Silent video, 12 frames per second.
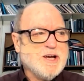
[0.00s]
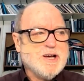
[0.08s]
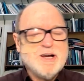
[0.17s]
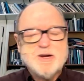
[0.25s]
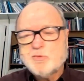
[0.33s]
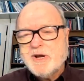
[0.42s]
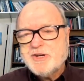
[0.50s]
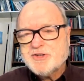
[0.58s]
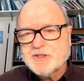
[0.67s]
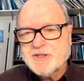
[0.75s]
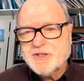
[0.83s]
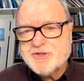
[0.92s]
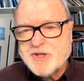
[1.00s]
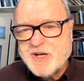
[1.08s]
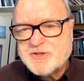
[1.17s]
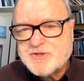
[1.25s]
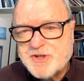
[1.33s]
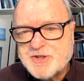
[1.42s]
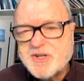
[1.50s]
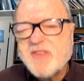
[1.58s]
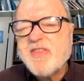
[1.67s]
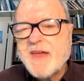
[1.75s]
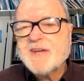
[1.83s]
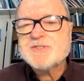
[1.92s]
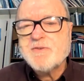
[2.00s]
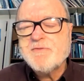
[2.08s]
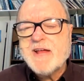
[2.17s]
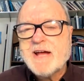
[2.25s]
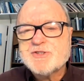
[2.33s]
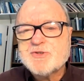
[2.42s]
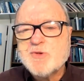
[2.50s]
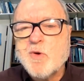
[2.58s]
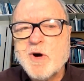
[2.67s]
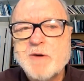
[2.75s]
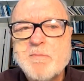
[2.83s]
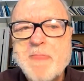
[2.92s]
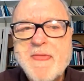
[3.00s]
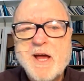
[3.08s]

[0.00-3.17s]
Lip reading: racial injustice and things of that sort.